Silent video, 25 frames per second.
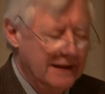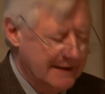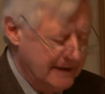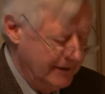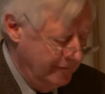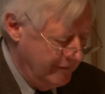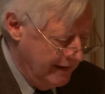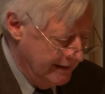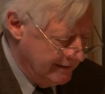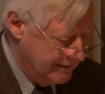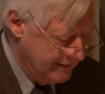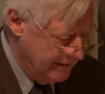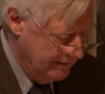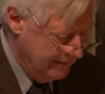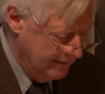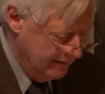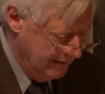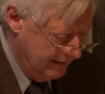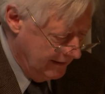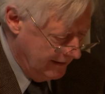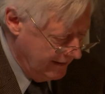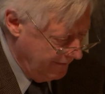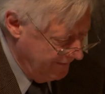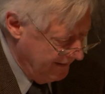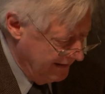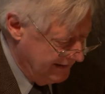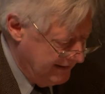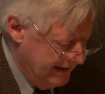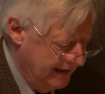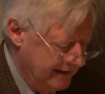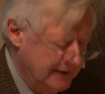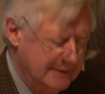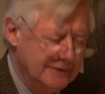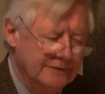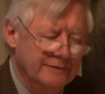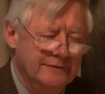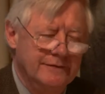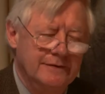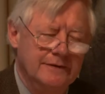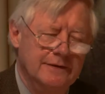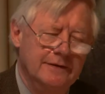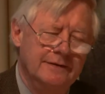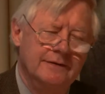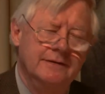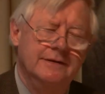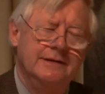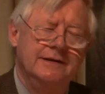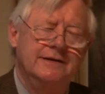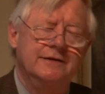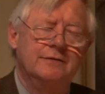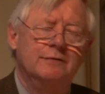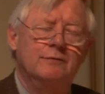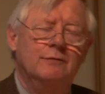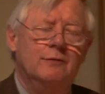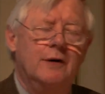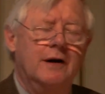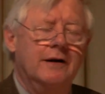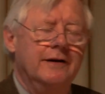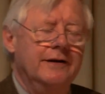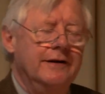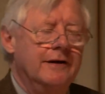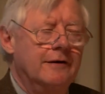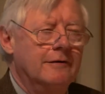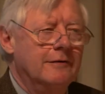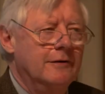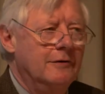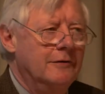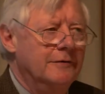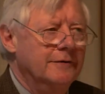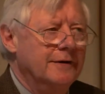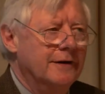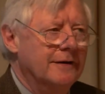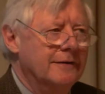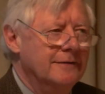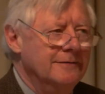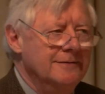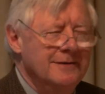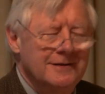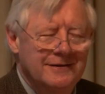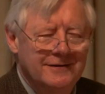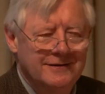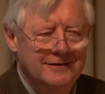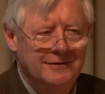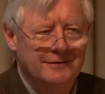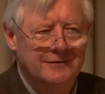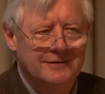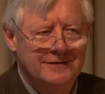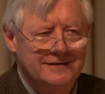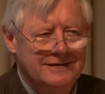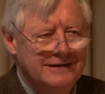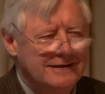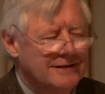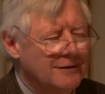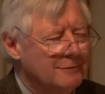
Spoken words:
event or the death of its warrior owner. You can see how